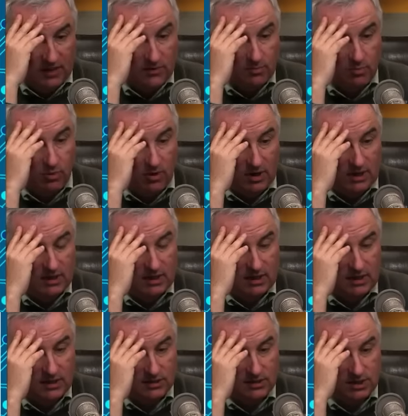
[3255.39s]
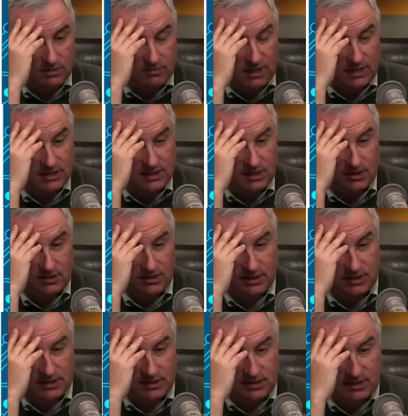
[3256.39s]
other point uh, she makes here
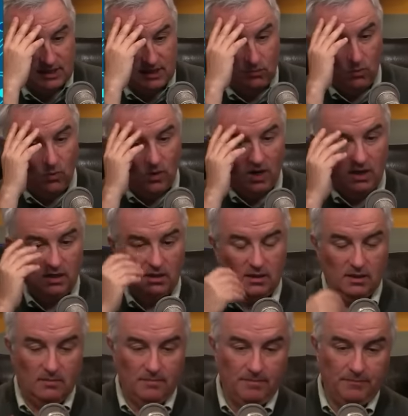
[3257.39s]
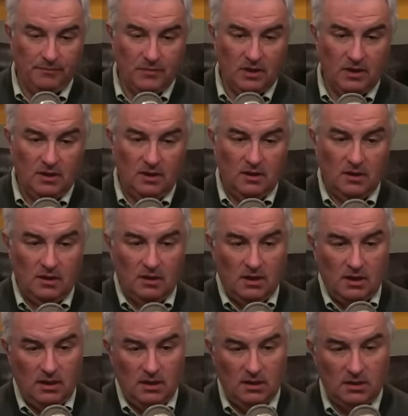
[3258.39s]
is that while um,
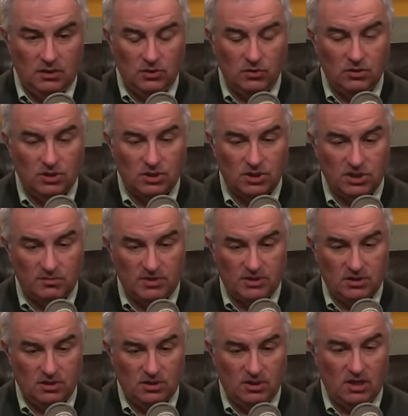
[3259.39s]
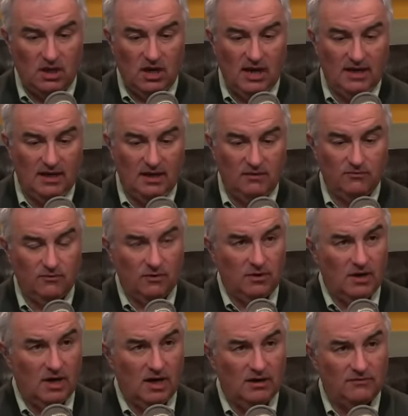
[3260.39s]
Uh, unit shipments are declining
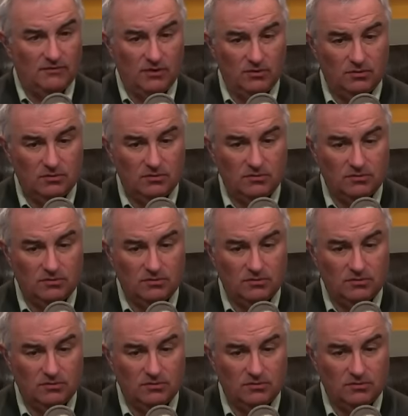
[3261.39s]
for iPhone.